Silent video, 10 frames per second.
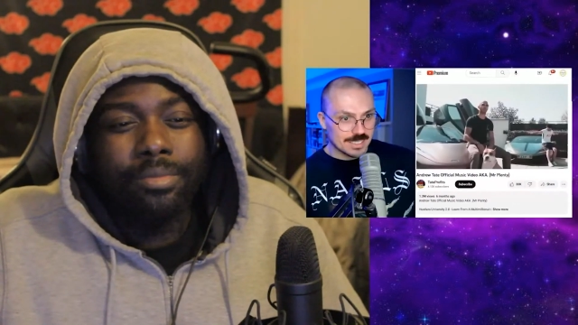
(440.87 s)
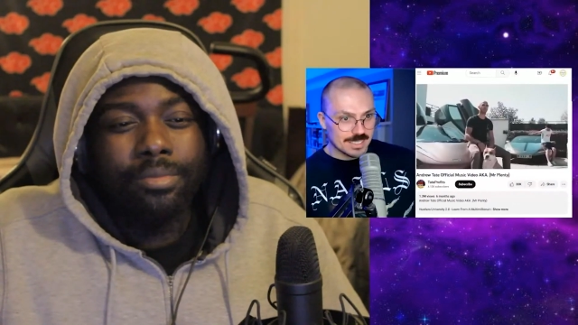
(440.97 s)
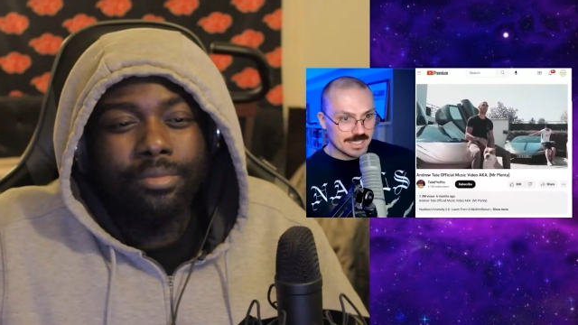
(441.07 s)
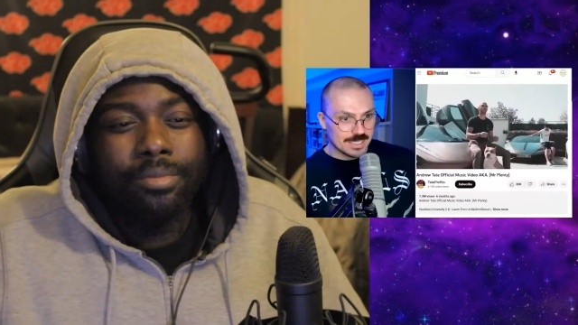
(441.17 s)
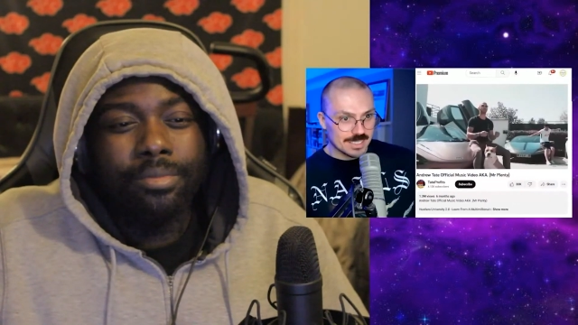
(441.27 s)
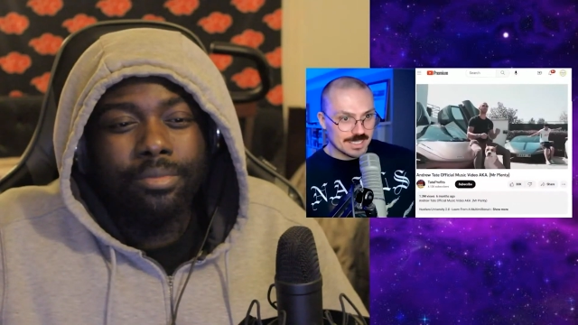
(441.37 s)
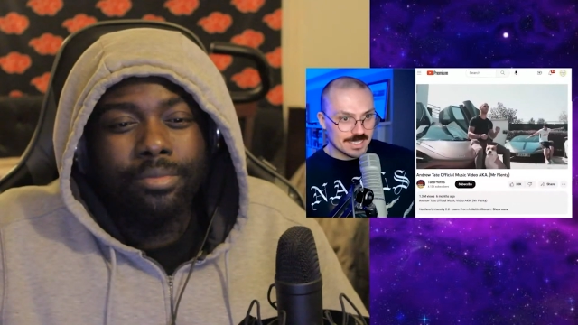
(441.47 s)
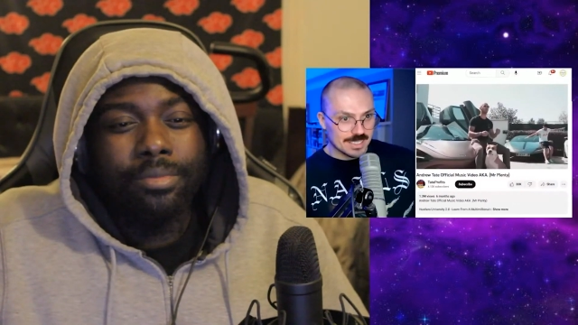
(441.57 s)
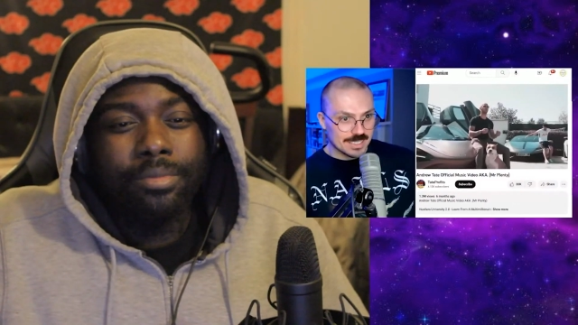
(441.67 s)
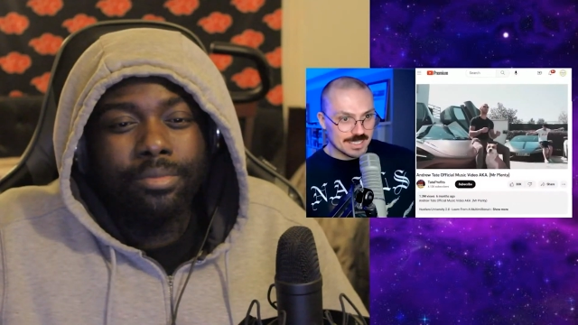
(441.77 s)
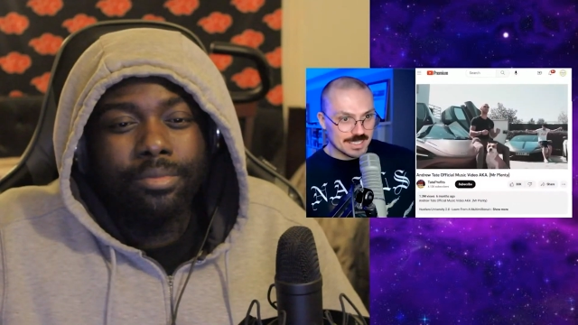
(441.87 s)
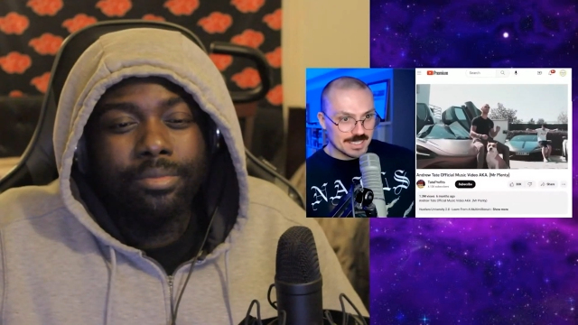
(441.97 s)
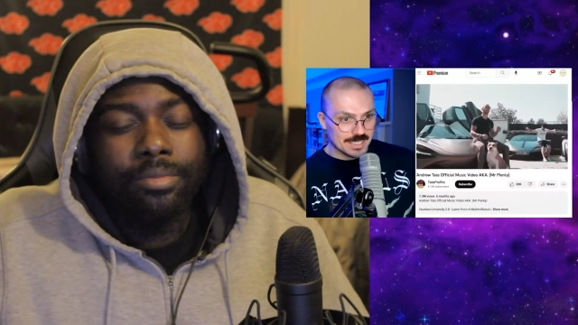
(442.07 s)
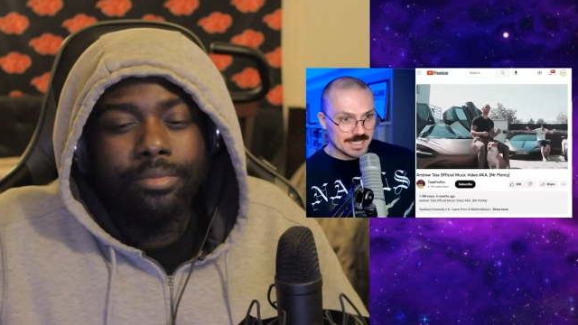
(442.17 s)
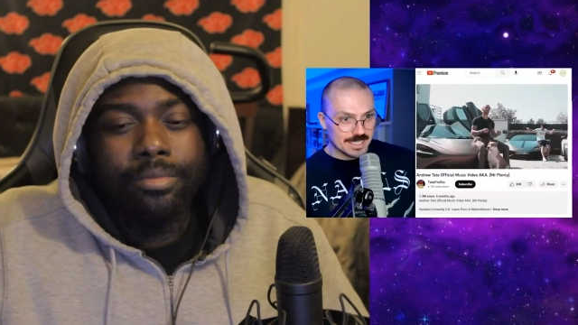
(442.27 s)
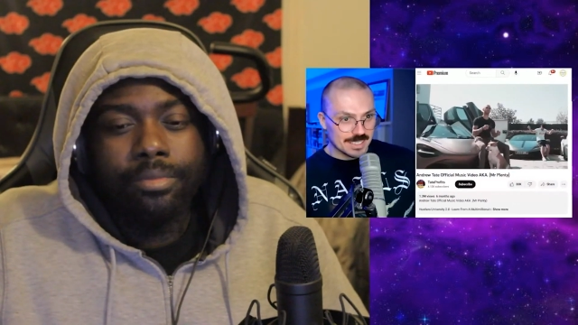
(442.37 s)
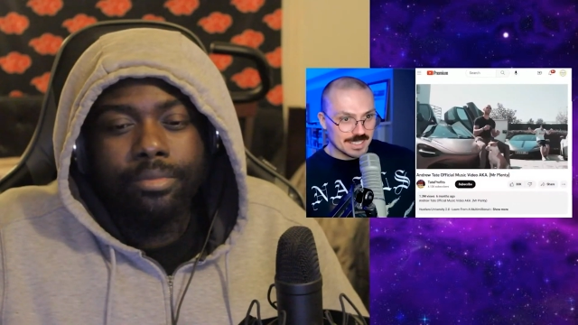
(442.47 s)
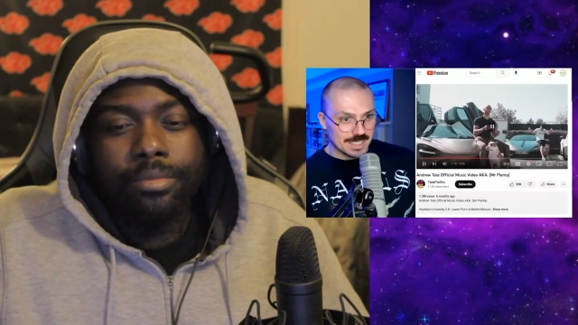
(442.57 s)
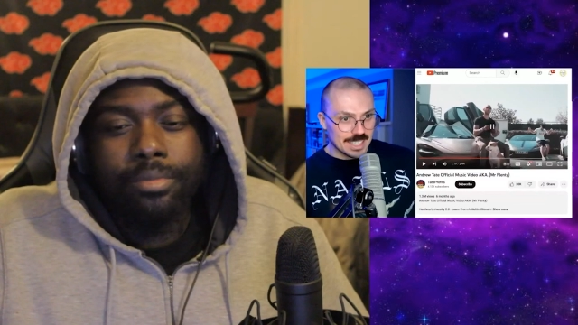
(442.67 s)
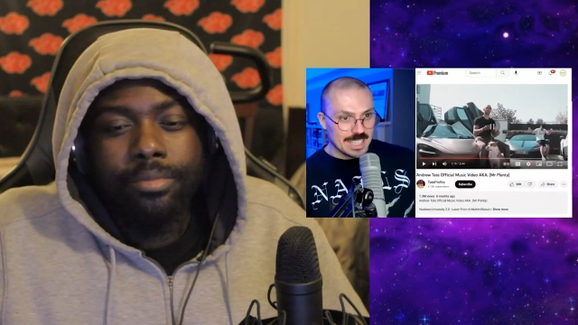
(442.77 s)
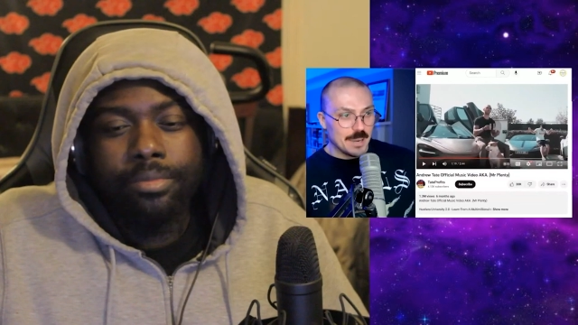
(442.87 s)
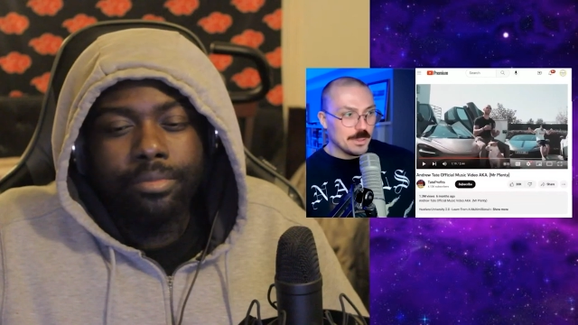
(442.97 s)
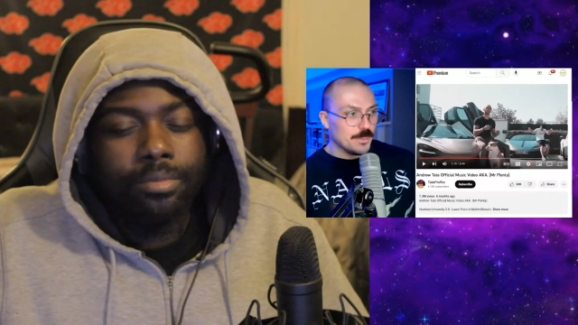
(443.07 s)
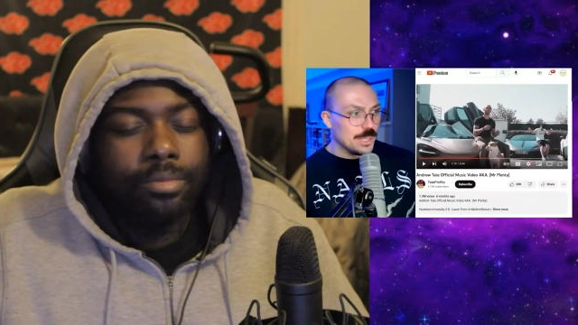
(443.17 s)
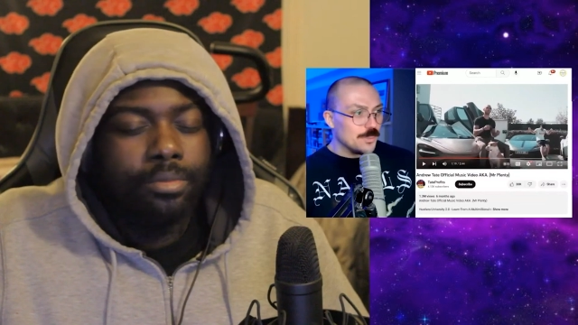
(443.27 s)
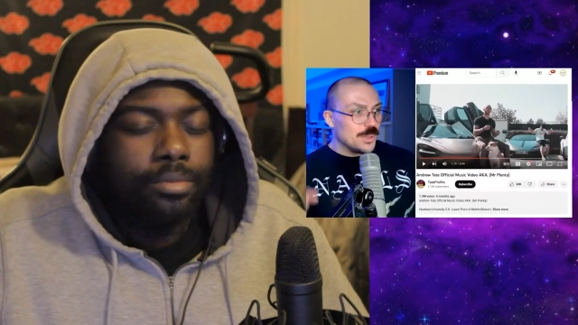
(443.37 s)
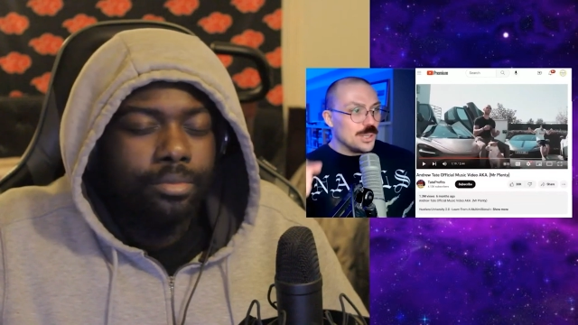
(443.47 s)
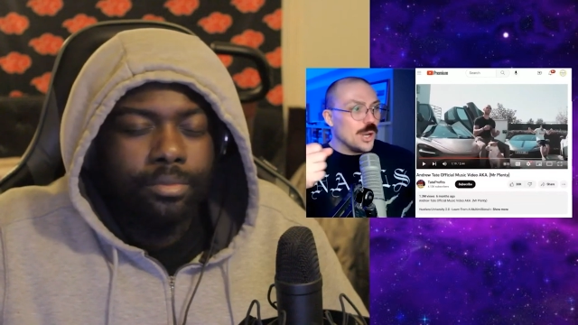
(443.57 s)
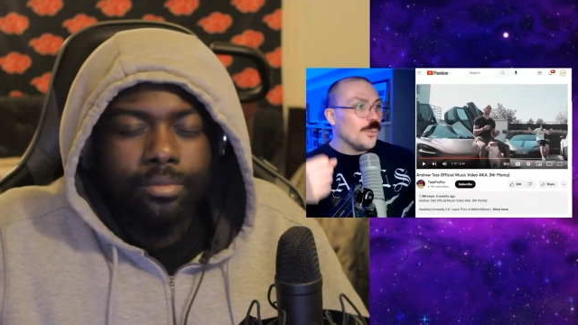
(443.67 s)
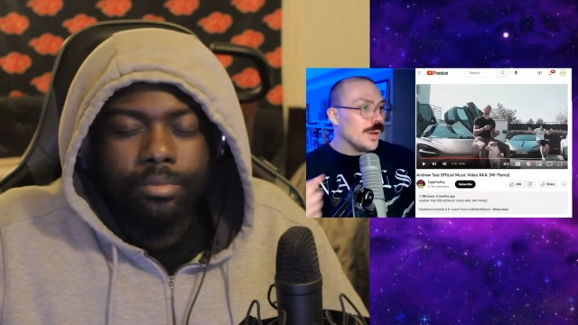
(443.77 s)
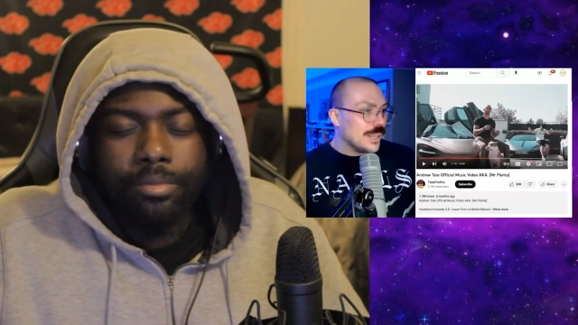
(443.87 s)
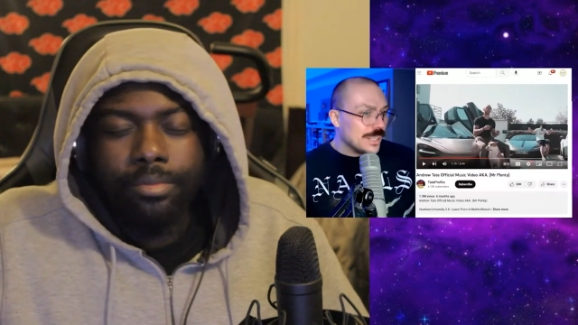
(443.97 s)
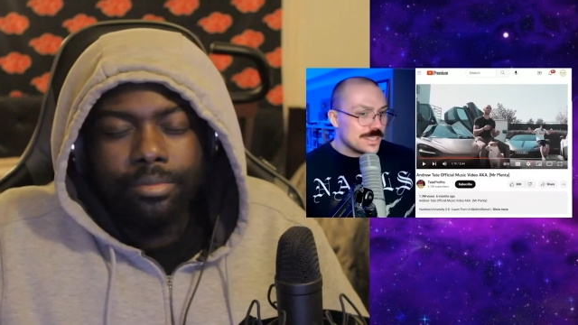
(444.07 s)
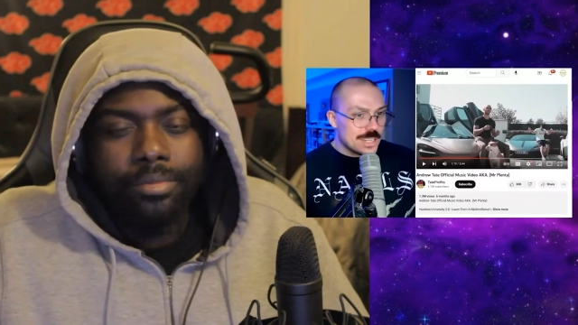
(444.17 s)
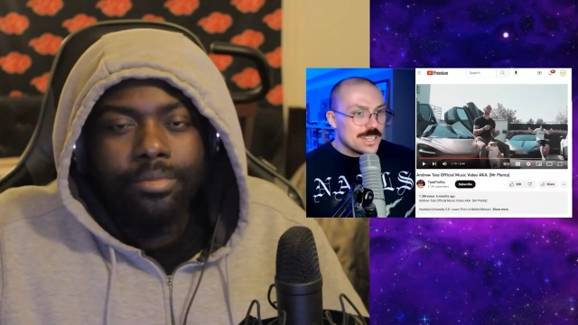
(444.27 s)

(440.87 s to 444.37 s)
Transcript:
Speaker 1: When I'm on the road, stay in your Yeah, we we, we know what it,